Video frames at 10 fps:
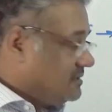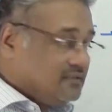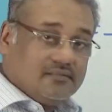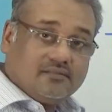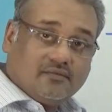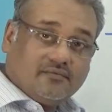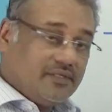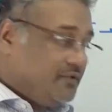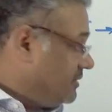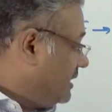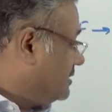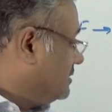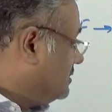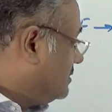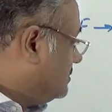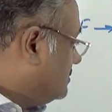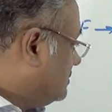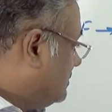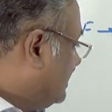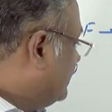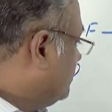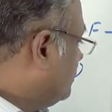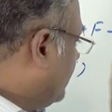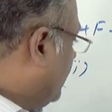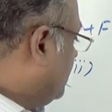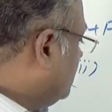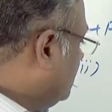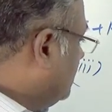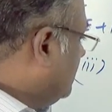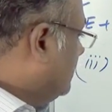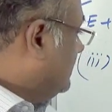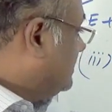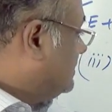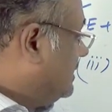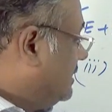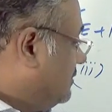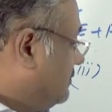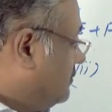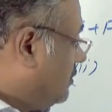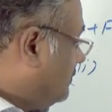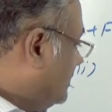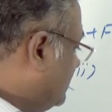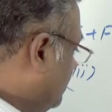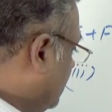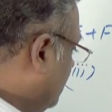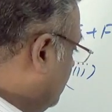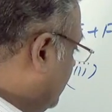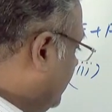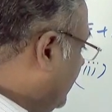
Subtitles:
this. So when you react these two together, the Cl of this will go